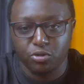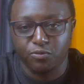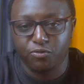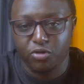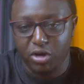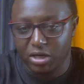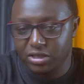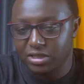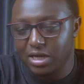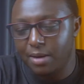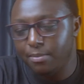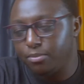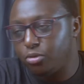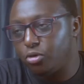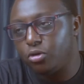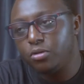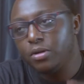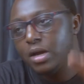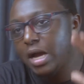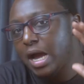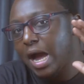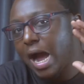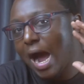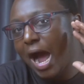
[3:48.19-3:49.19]
For example,
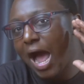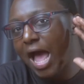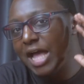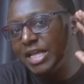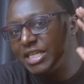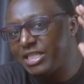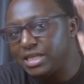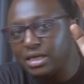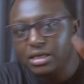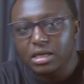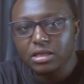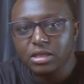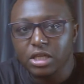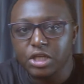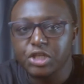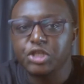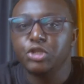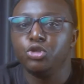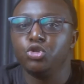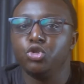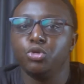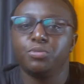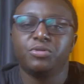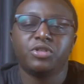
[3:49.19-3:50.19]
I started this
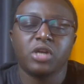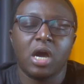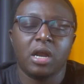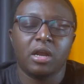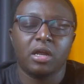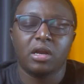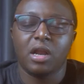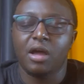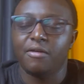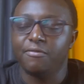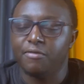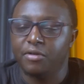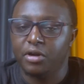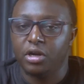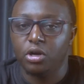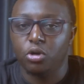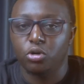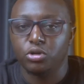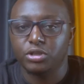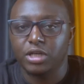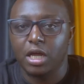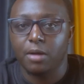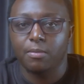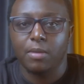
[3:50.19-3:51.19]
YouTube channel a very
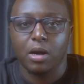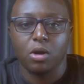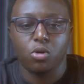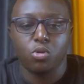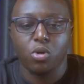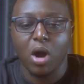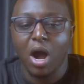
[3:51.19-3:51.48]
long time ago.